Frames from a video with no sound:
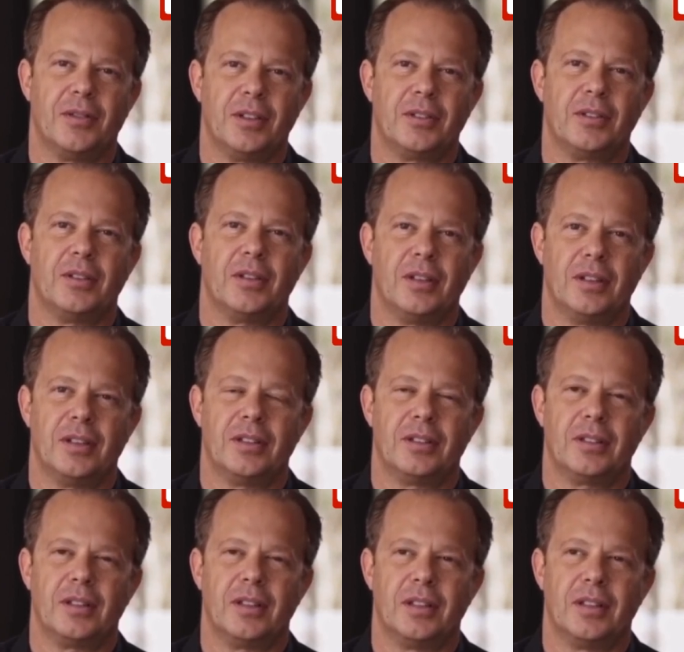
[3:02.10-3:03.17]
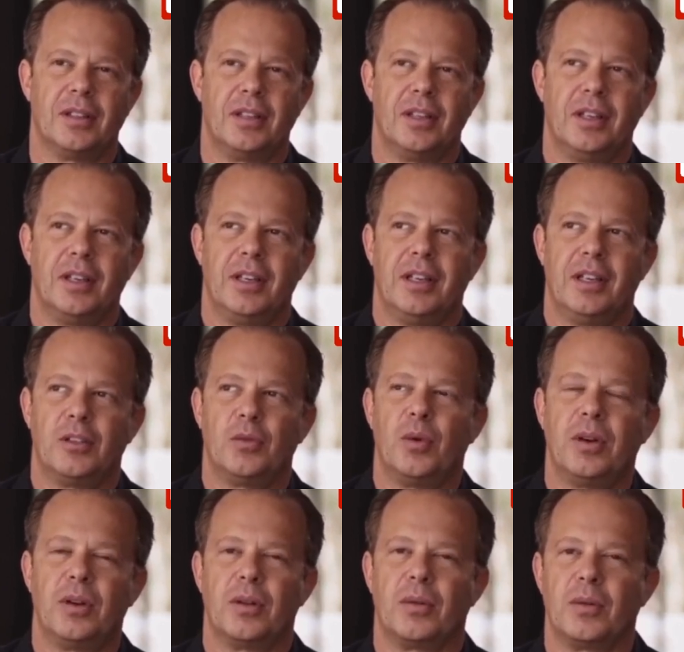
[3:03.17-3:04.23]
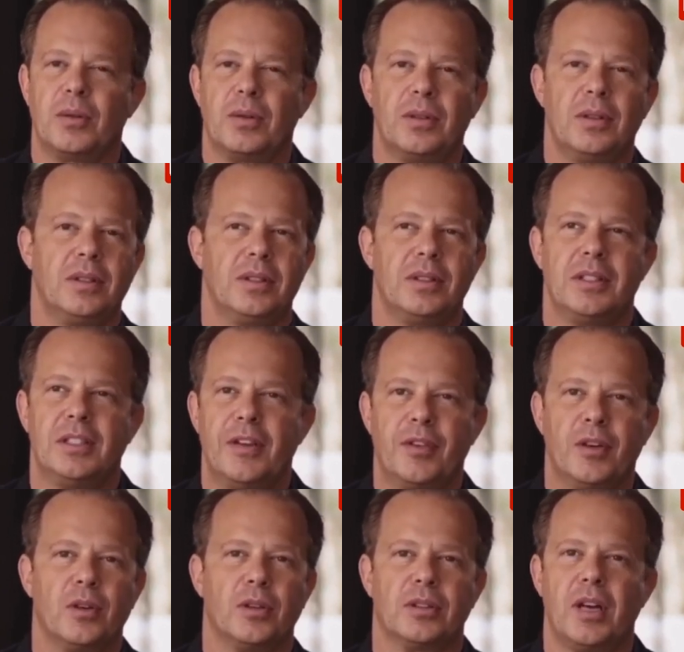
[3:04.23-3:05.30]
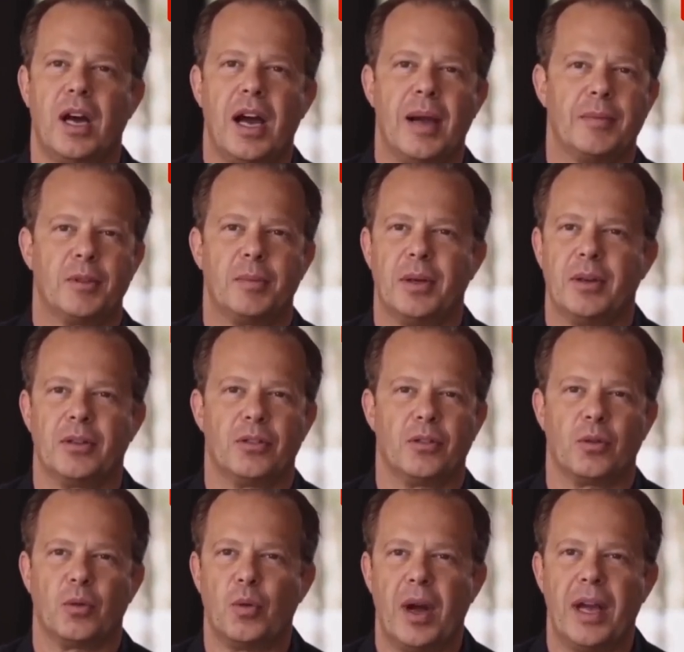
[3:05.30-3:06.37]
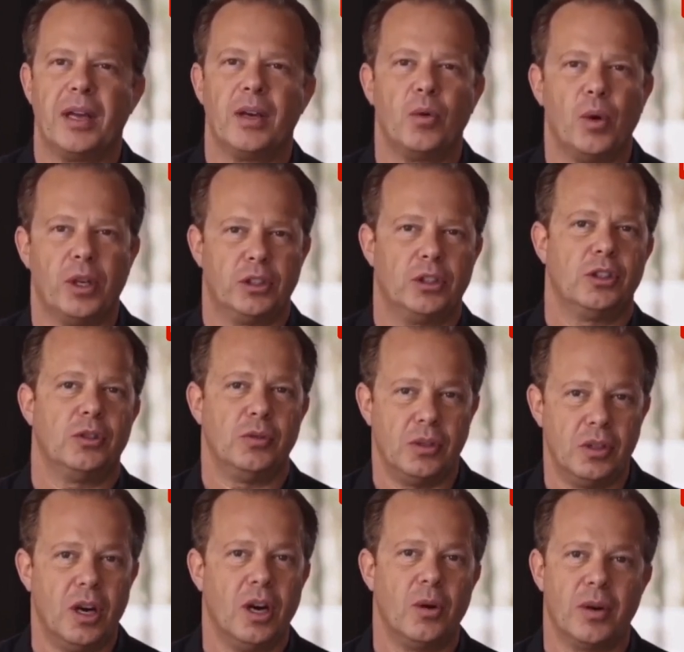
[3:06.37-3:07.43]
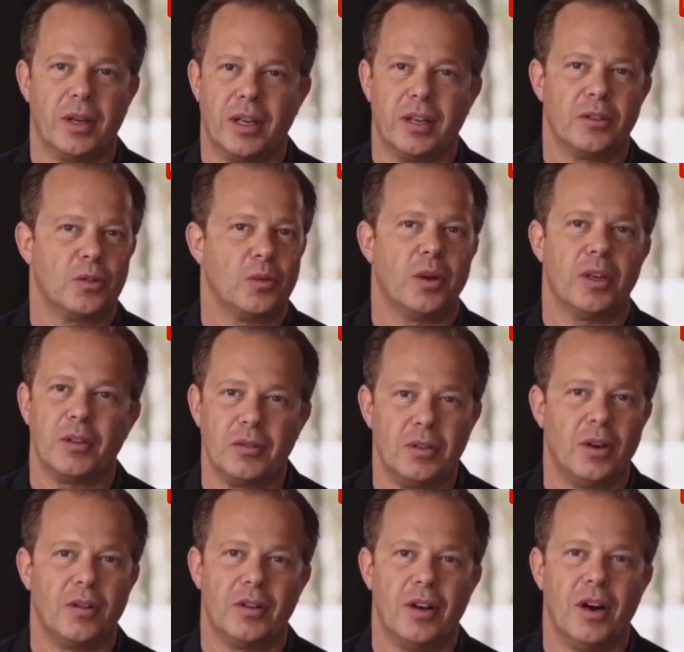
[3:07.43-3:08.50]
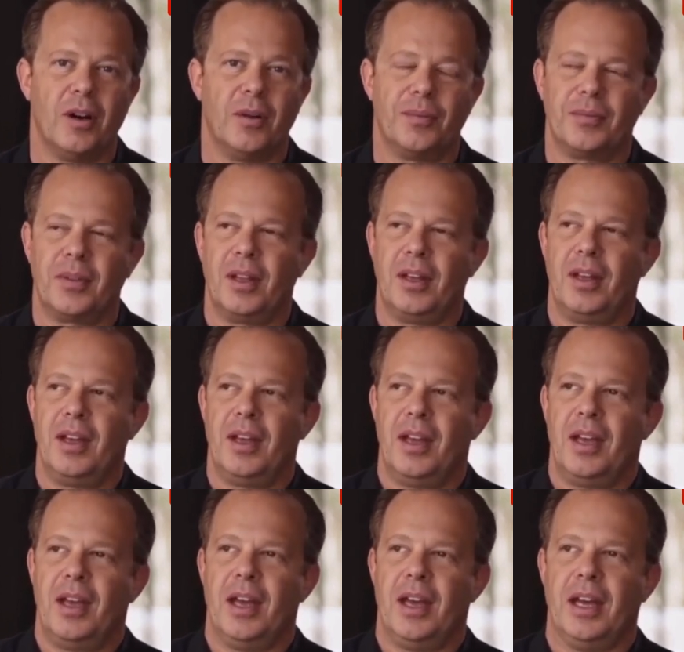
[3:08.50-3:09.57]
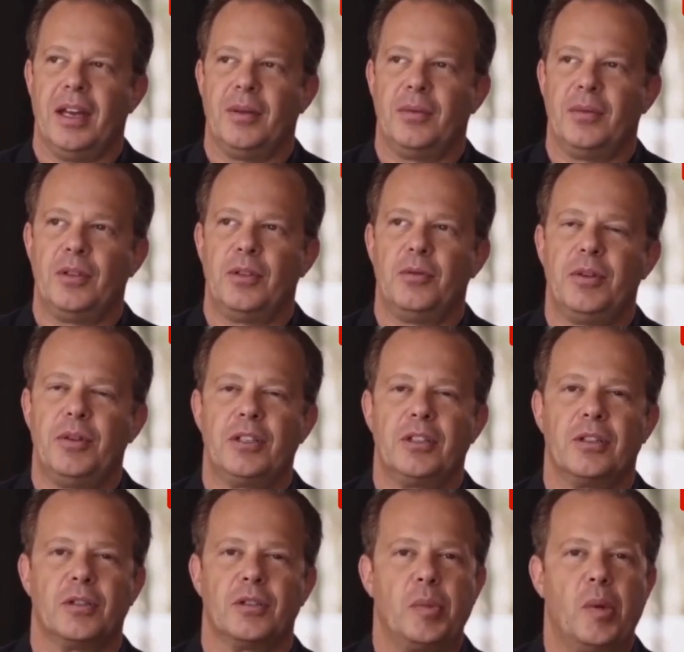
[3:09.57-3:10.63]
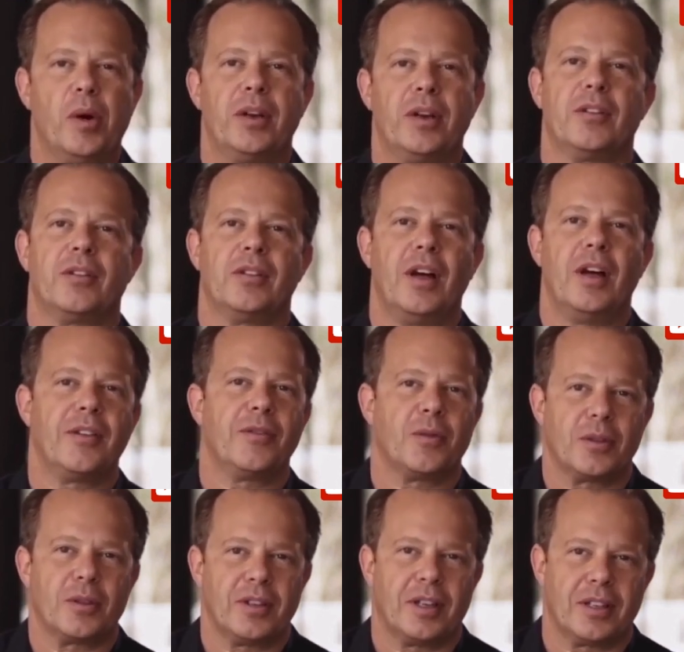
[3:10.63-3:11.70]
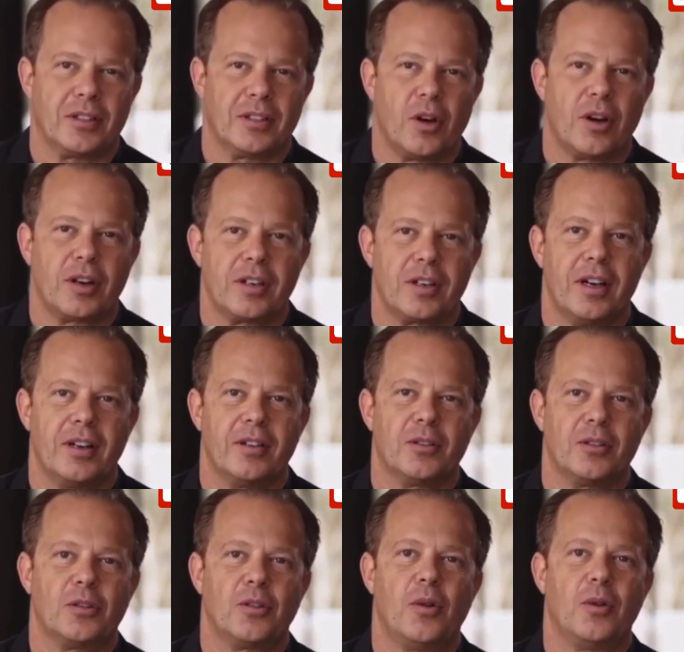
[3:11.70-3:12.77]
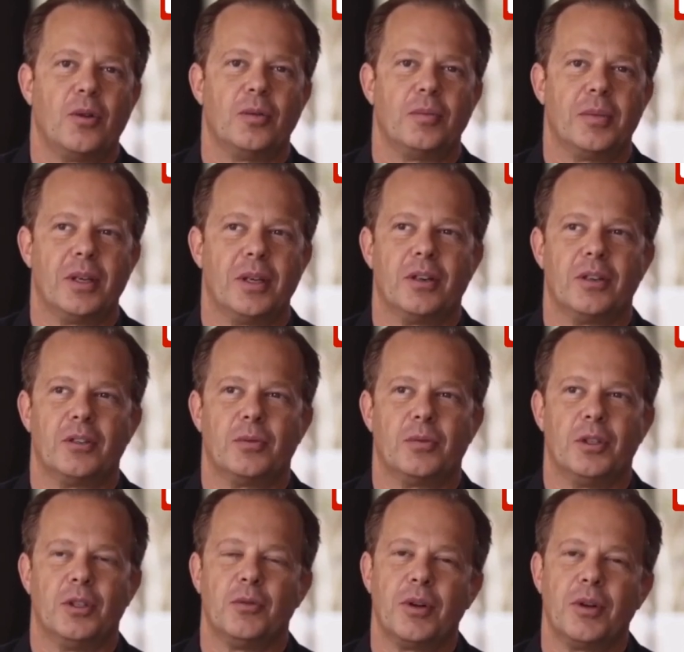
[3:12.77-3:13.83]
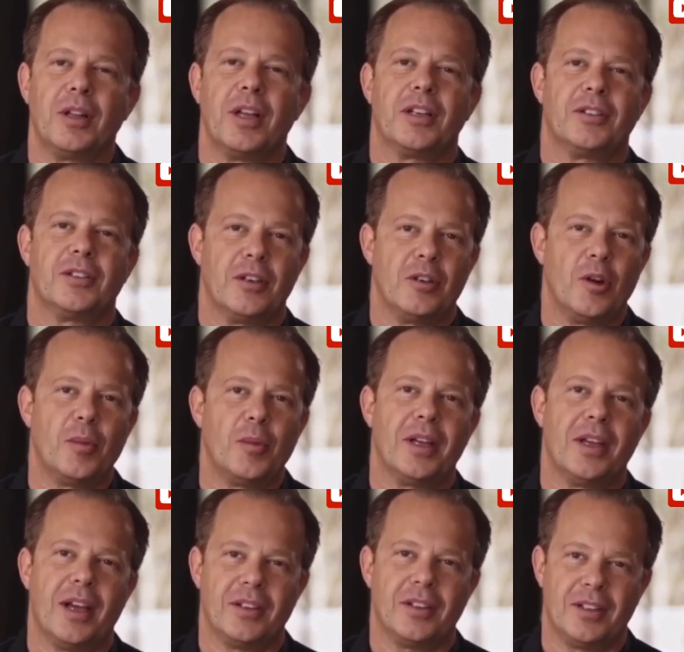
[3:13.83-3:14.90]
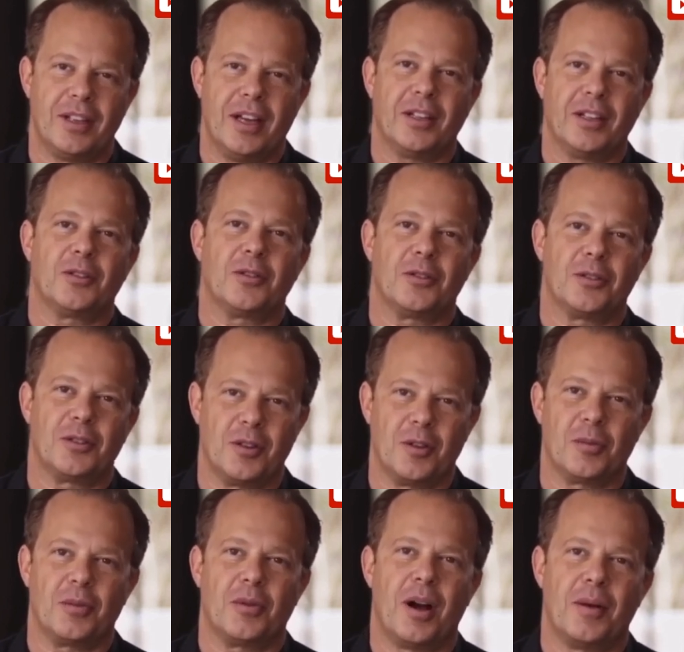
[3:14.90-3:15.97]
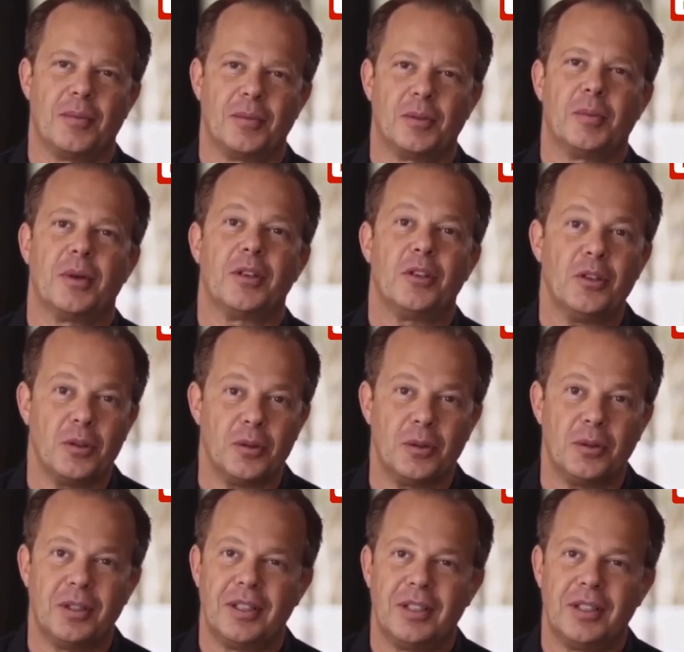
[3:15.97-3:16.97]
it's uh, it's uh, it's one of the difficult times because you're weighing what you know against what you don't know. And you reach this point in your life where it's like a dark night of the soul because when you realize that nobody has the answers to your problems but you,